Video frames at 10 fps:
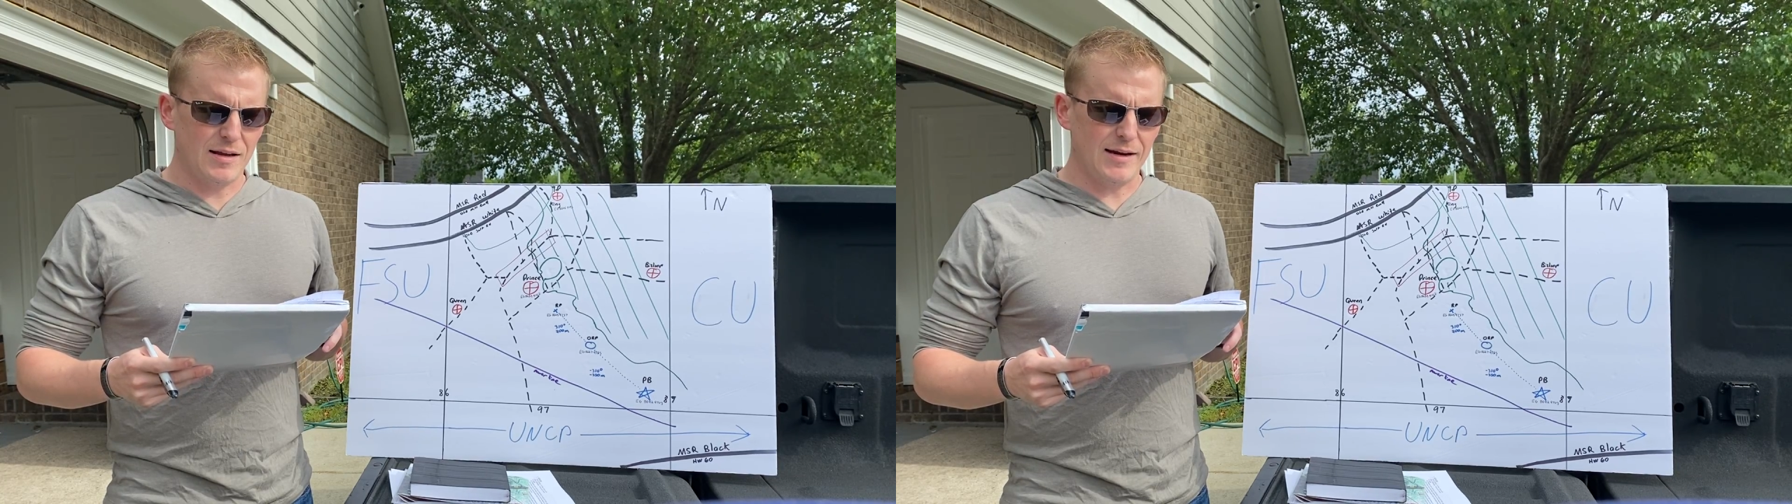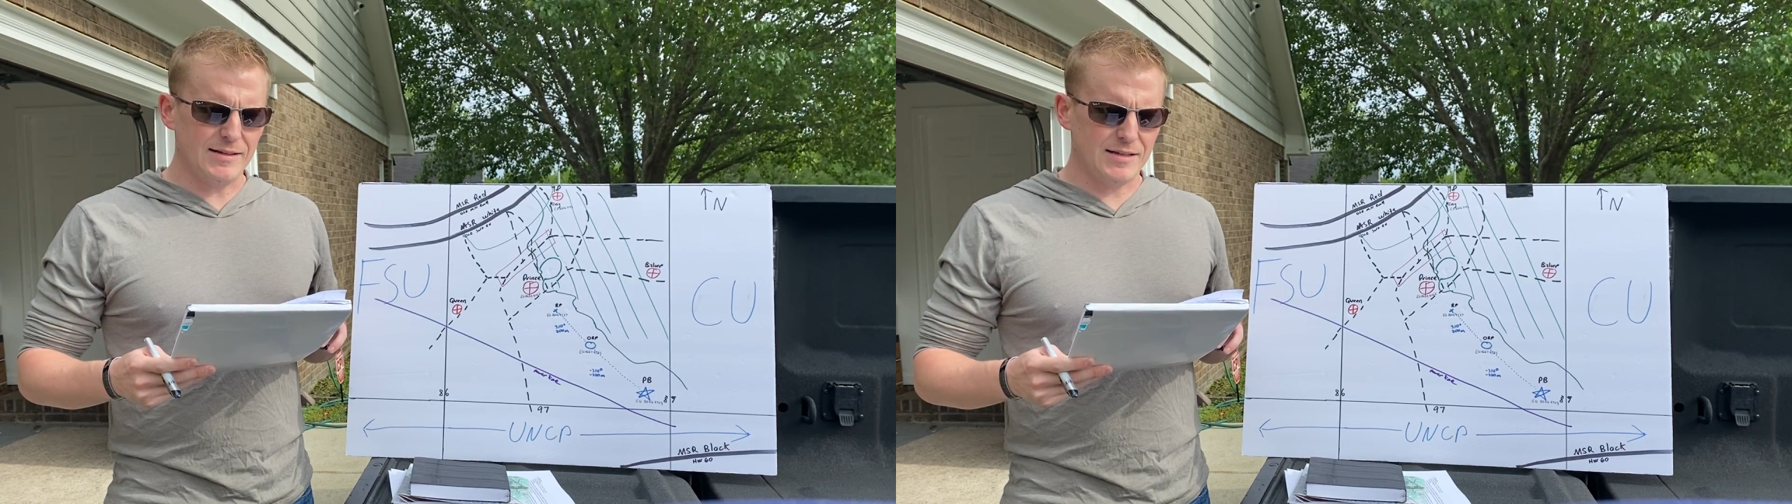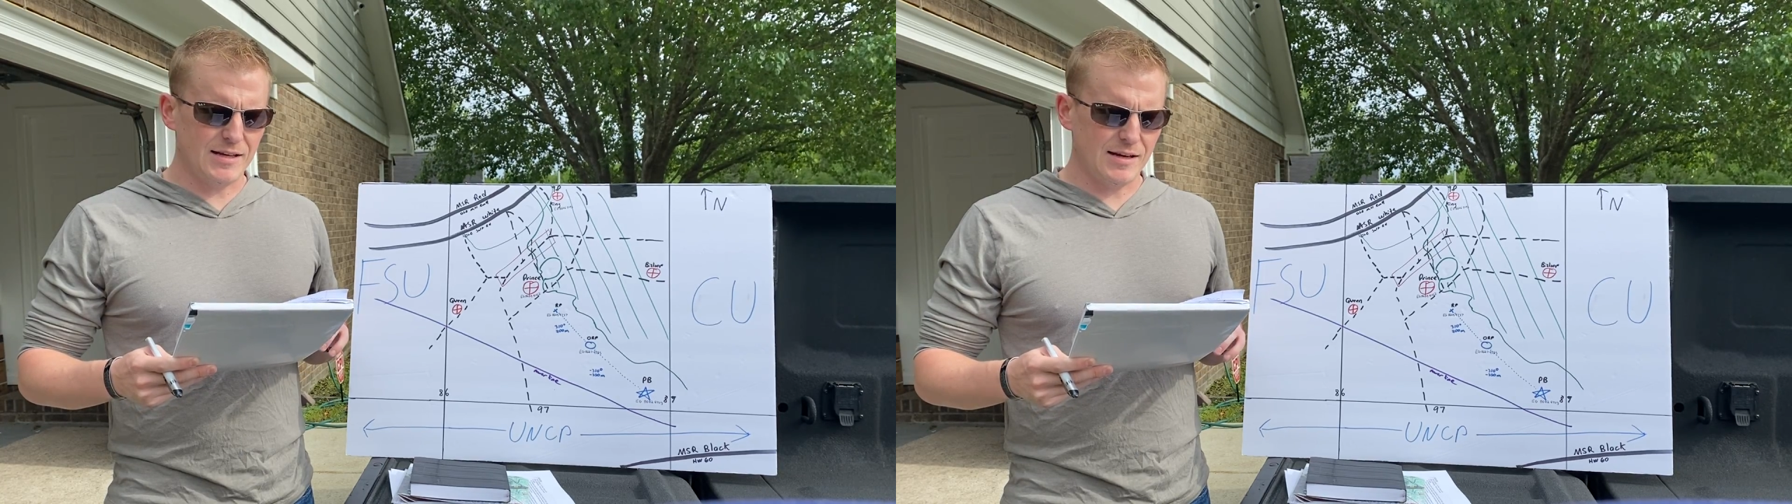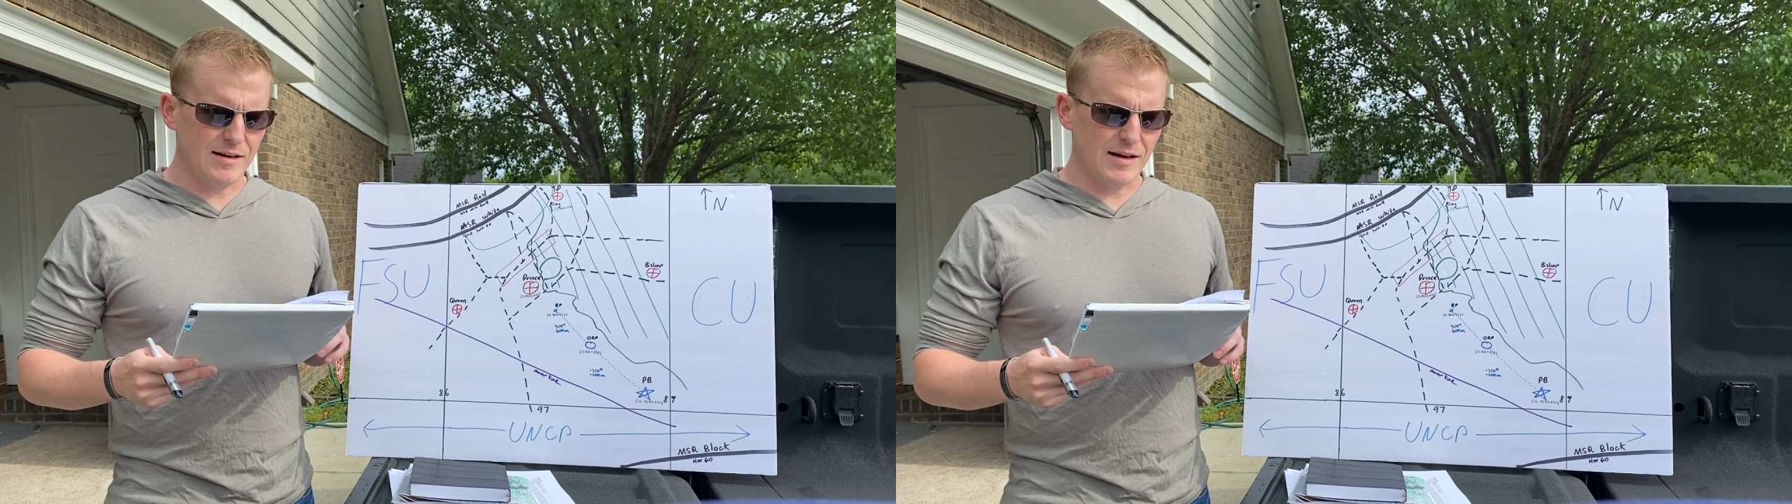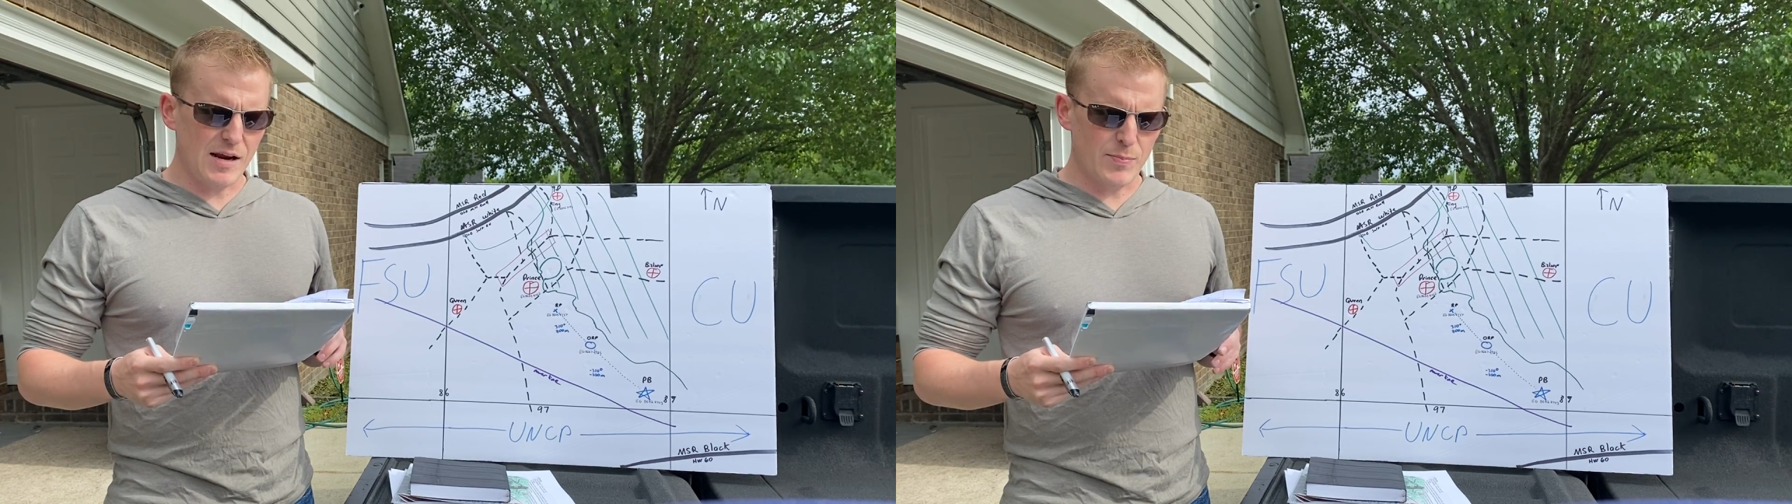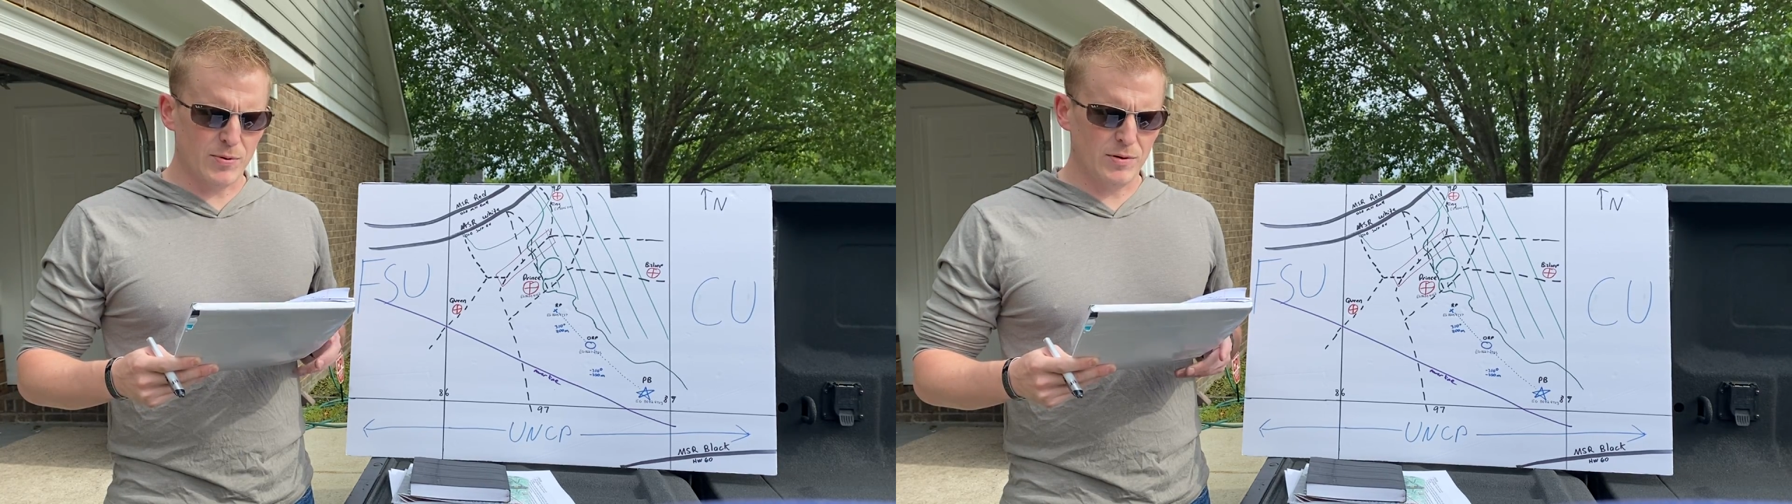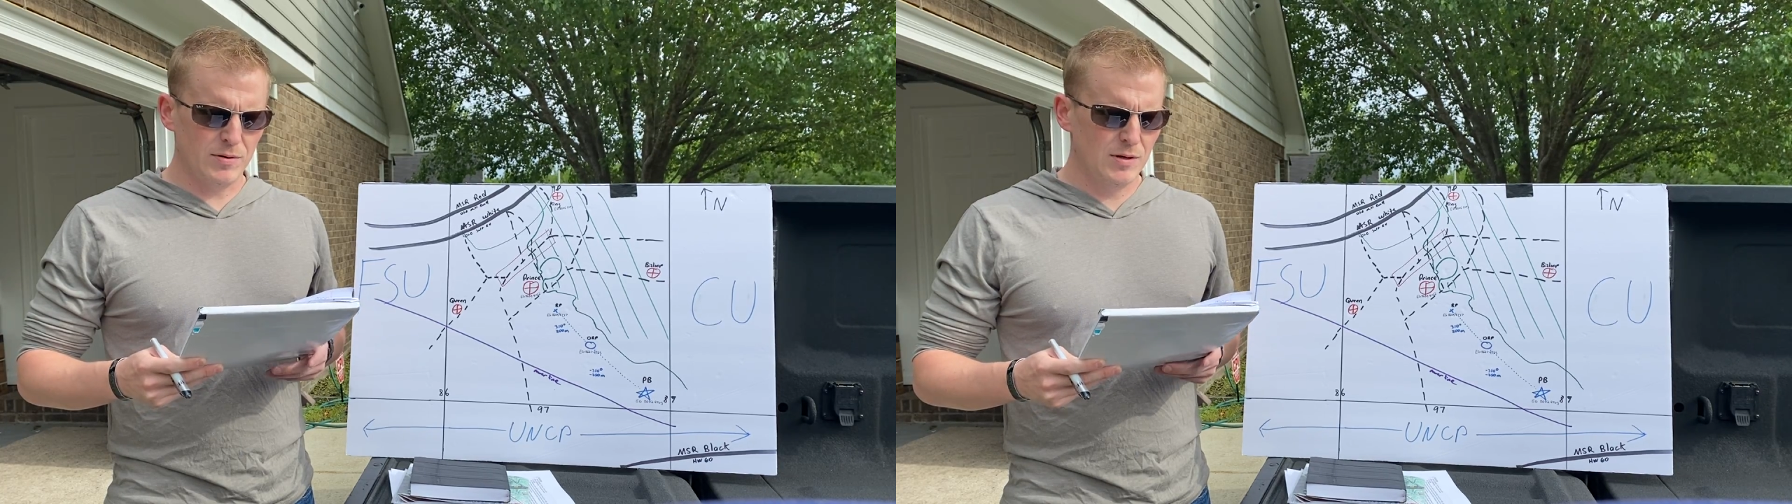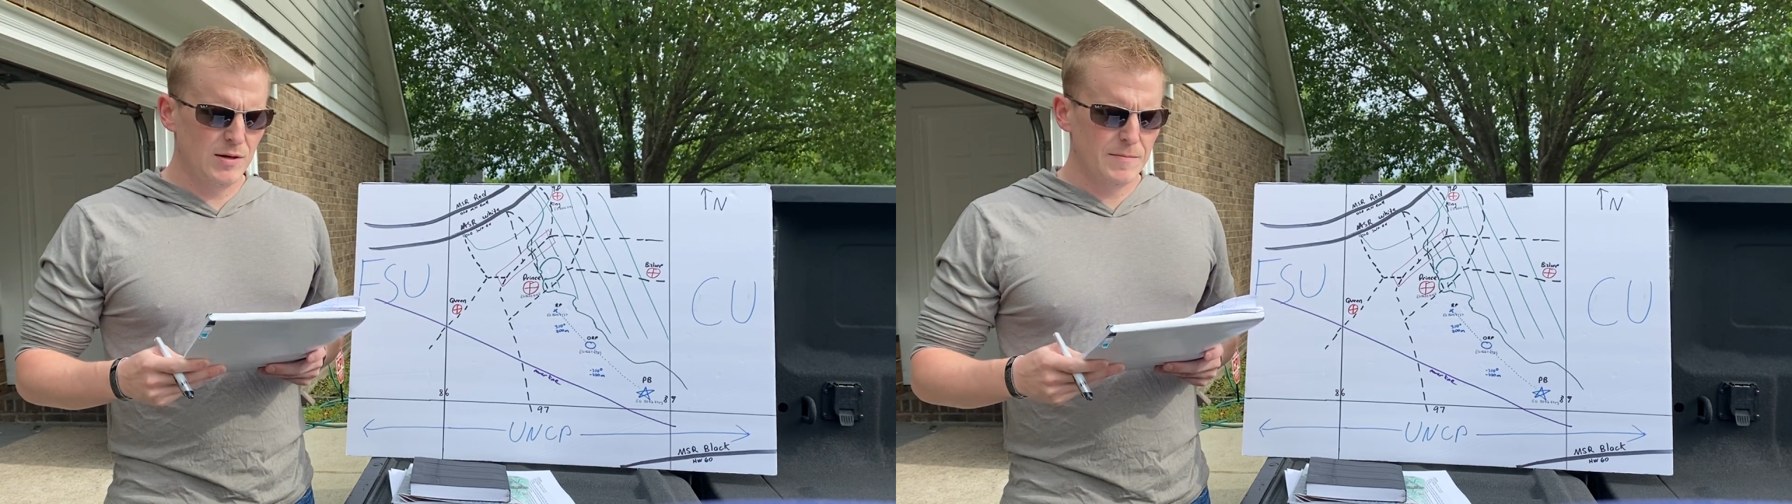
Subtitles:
18 April.